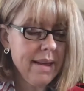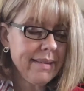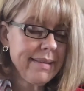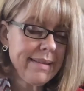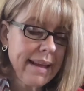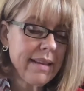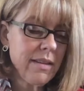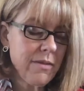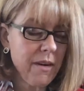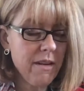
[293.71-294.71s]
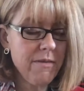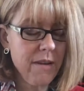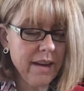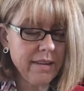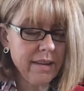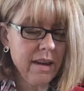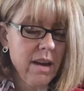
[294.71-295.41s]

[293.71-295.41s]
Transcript: Stella's foot